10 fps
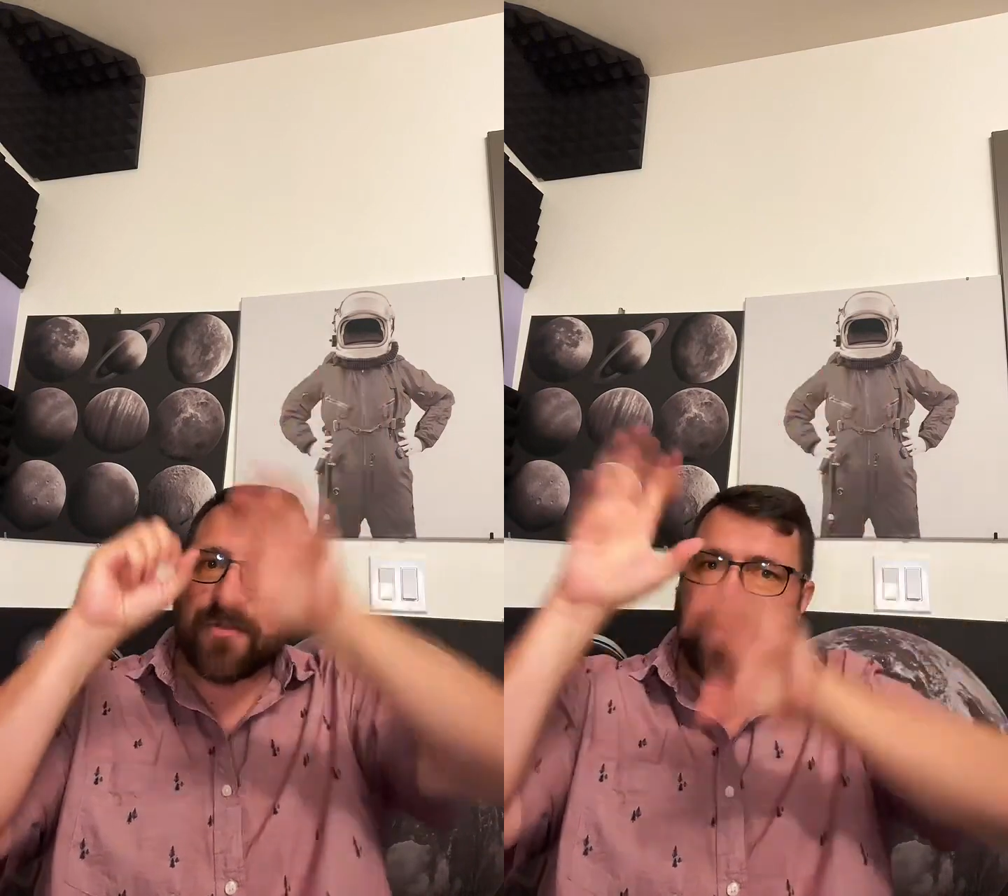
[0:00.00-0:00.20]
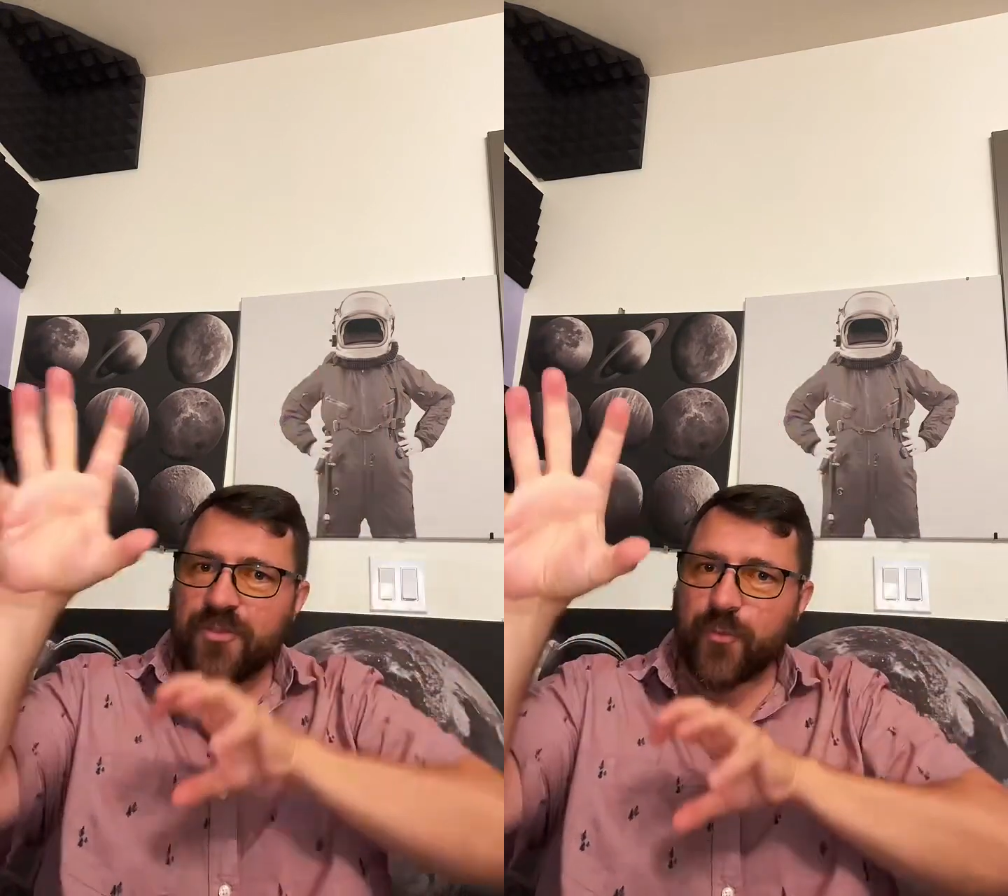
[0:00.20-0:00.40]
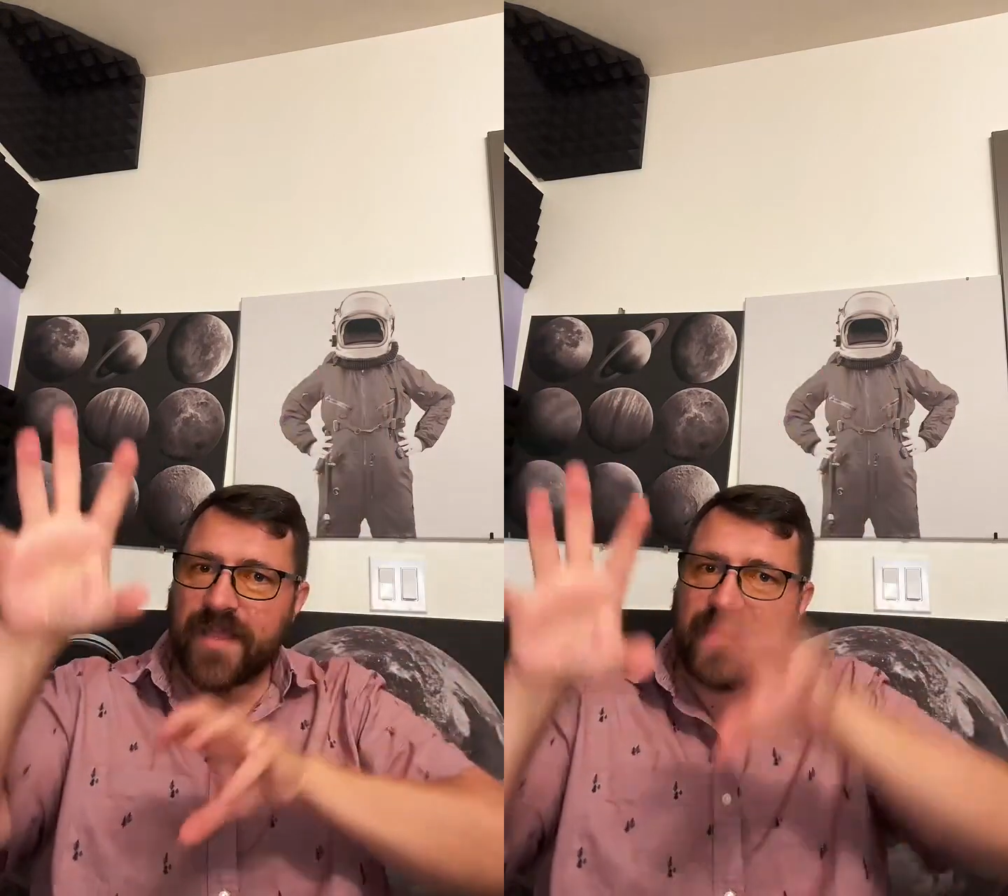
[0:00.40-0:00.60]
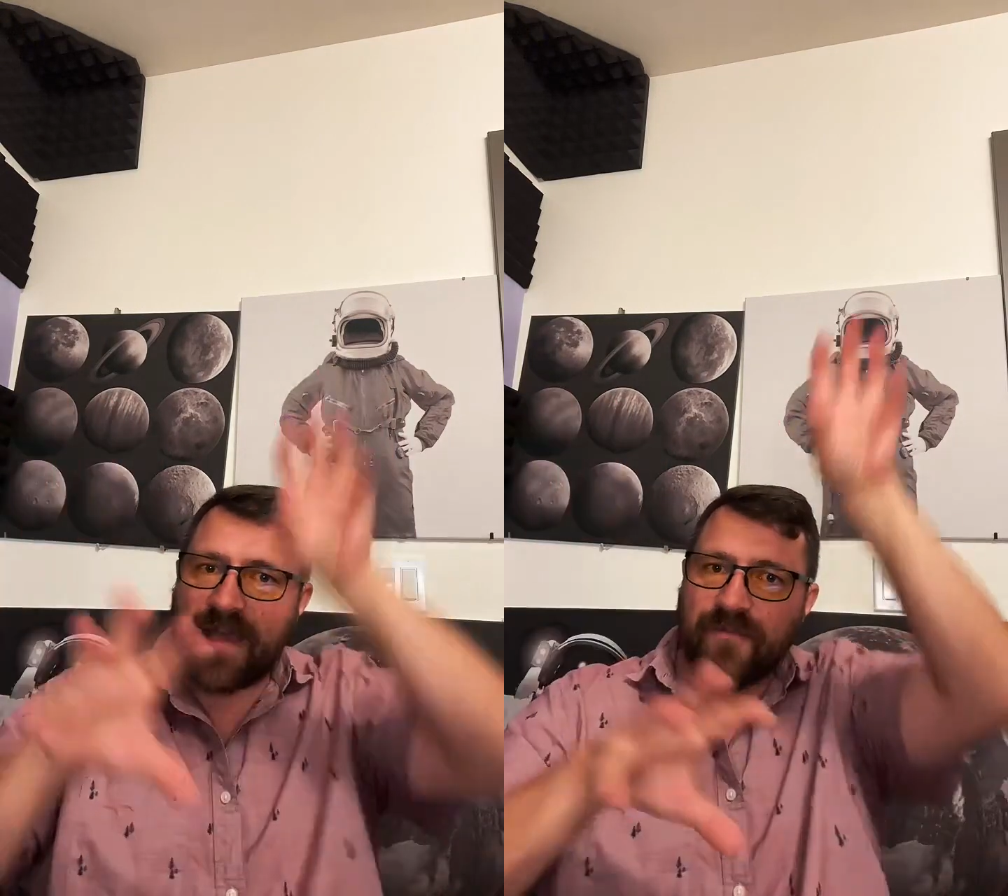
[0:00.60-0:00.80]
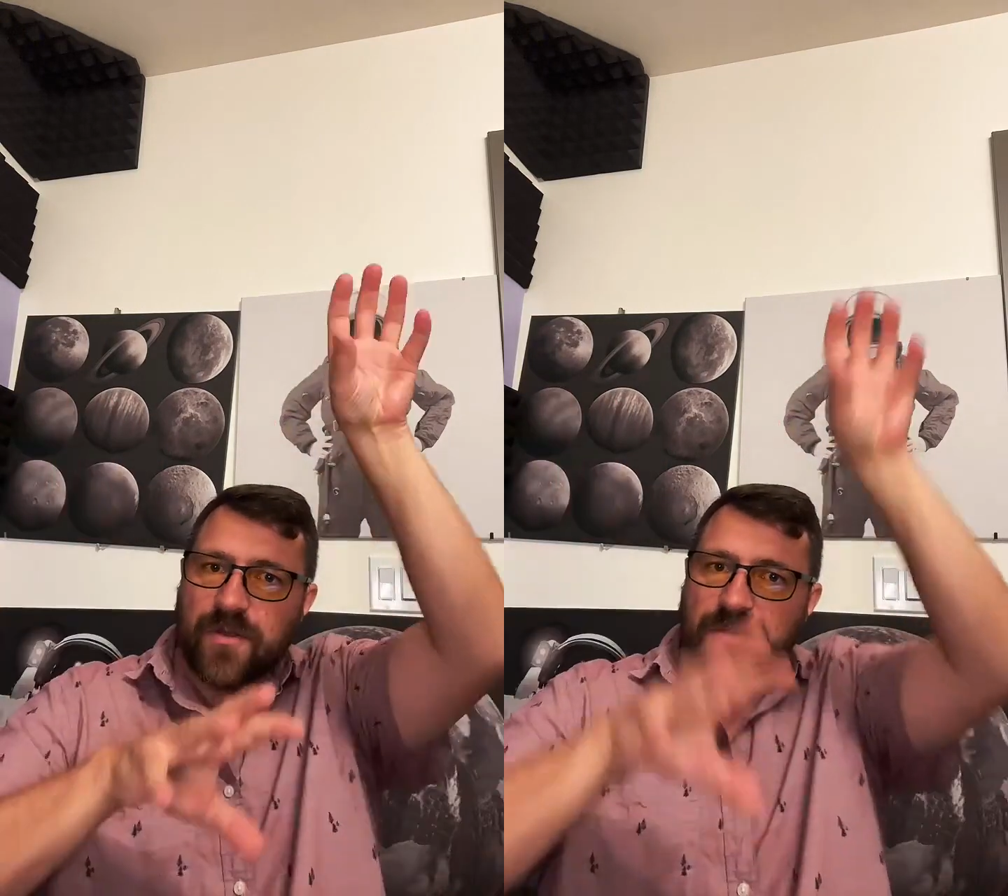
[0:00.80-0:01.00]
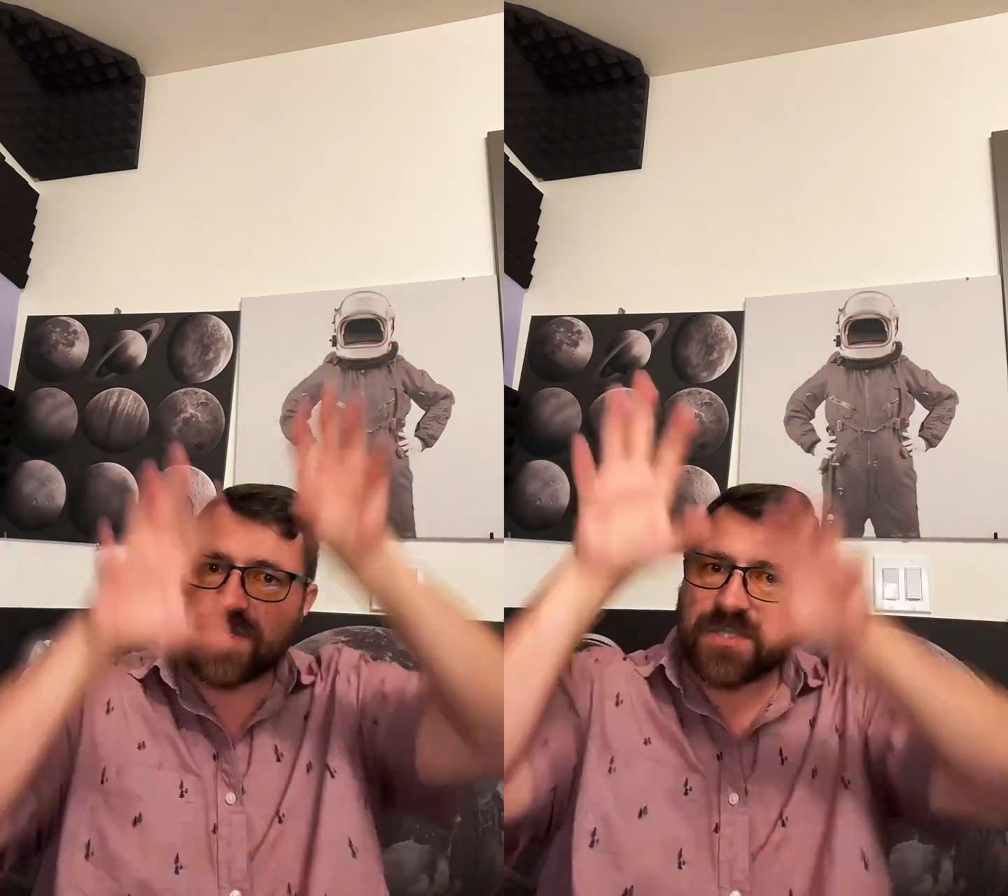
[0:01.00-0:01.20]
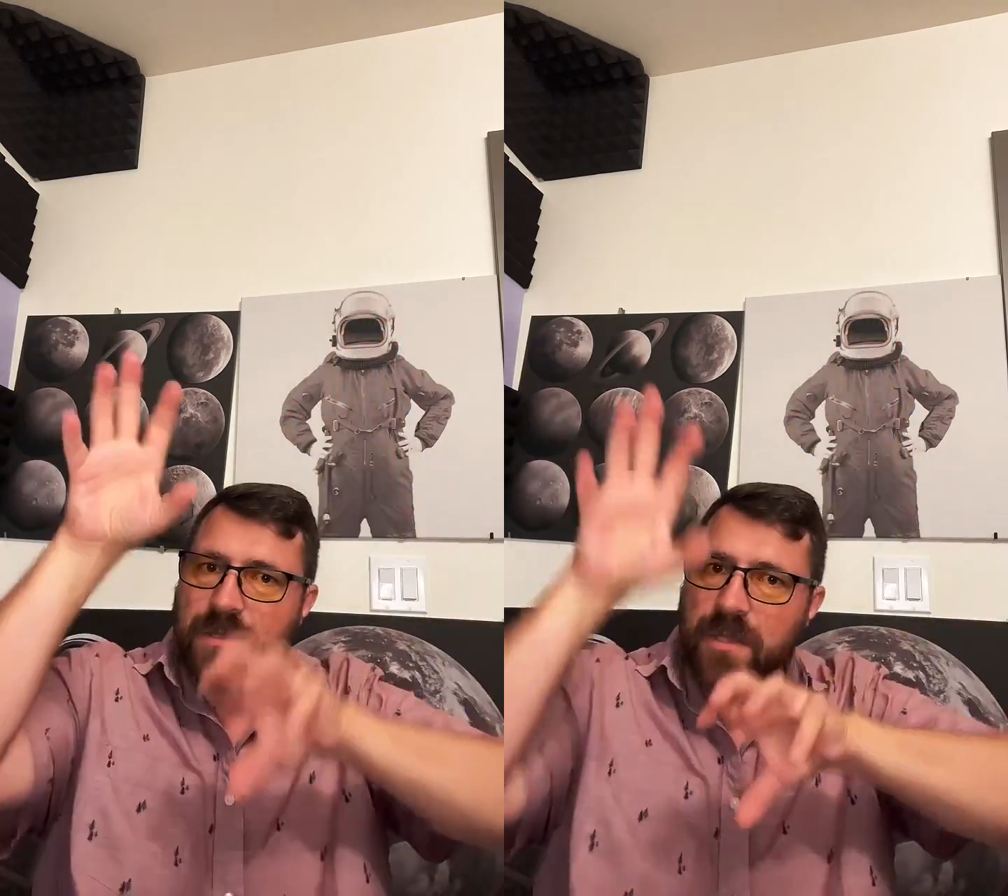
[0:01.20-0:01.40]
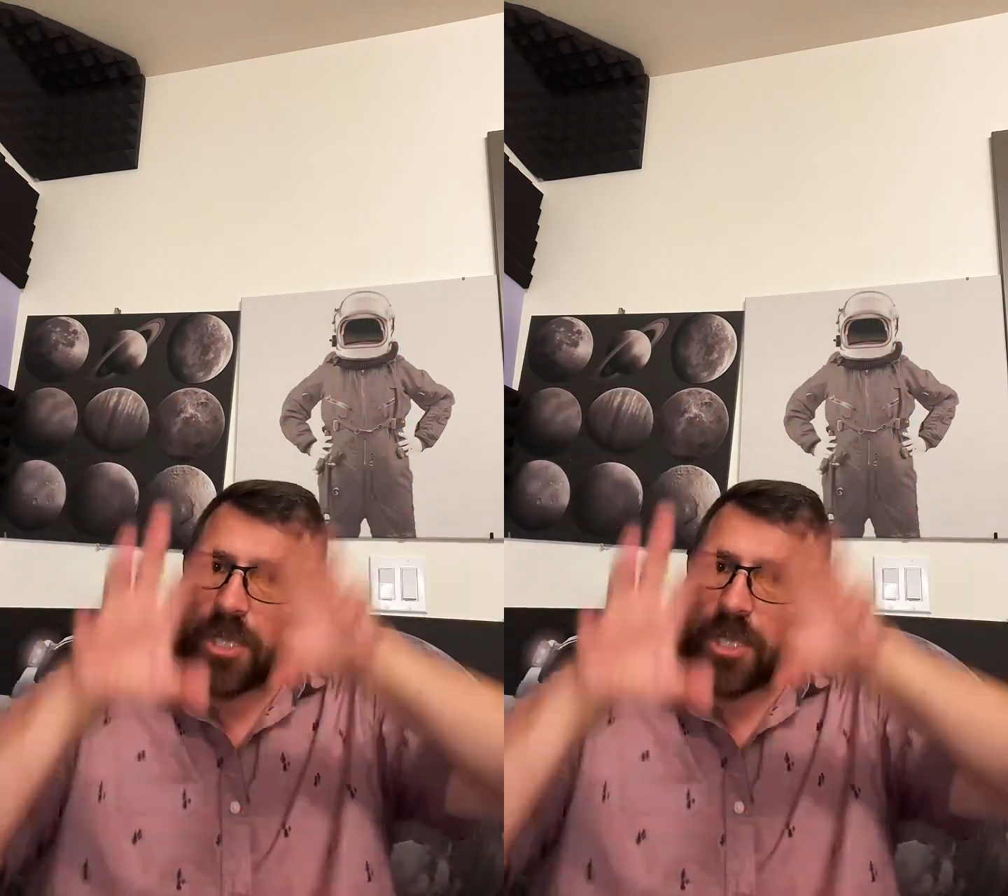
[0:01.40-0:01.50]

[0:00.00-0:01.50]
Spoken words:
are the three levers